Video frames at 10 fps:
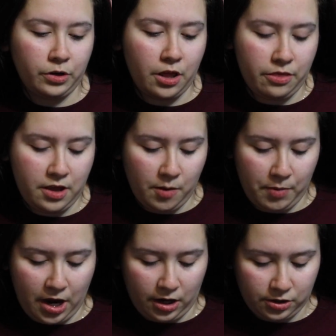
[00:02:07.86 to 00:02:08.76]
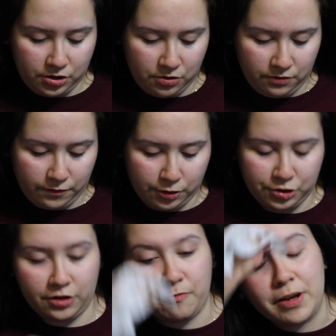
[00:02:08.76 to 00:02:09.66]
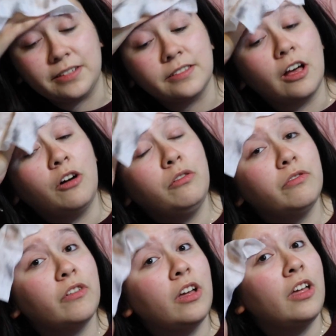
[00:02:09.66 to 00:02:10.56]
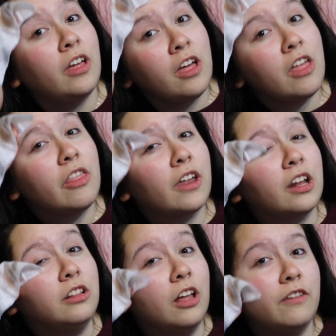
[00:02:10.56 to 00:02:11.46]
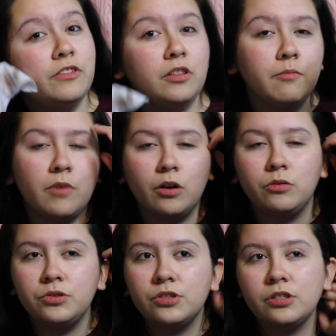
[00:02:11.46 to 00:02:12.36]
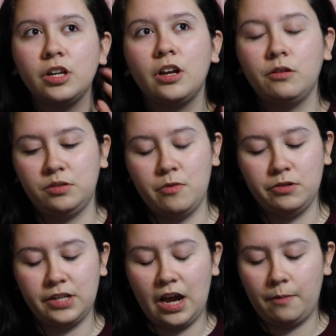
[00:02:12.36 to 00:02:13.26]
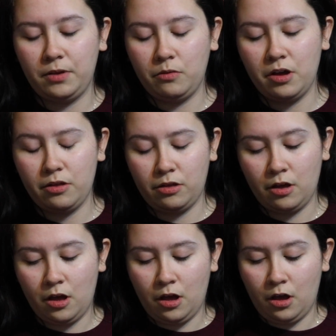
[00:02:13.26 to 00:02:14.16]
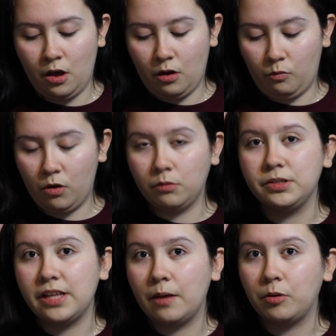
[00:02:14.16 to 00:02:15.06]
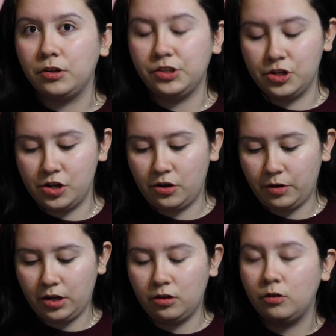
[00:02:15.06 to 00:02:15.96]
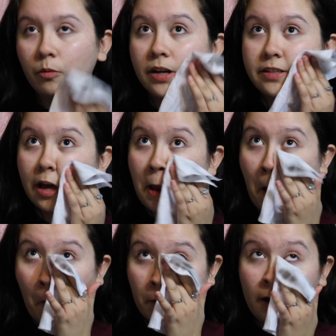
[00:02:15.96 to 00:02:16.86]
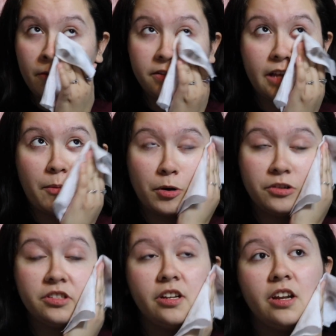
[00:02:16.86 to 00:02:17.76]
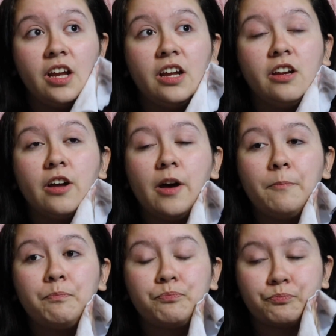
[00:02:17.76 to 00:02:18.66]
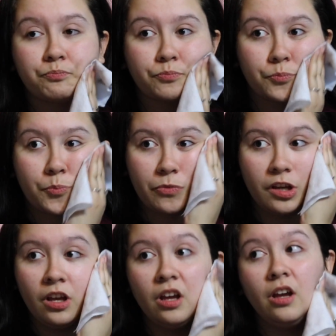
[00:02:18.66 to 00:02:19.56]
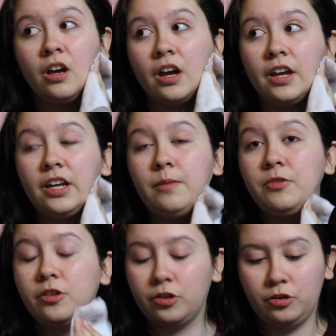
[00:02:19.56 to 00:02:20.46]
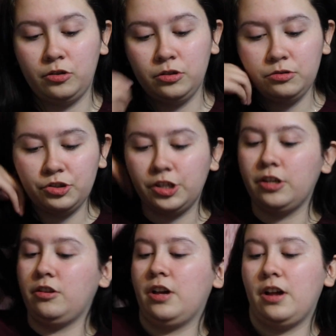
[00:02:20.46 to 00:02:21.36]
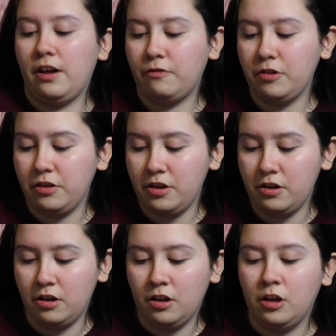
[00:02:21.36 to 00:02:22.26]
when I think back to the version of myself that I loved the most and I was most happy with, what was that person doing? Who was I when I was that person? And I came to the conclusion that everything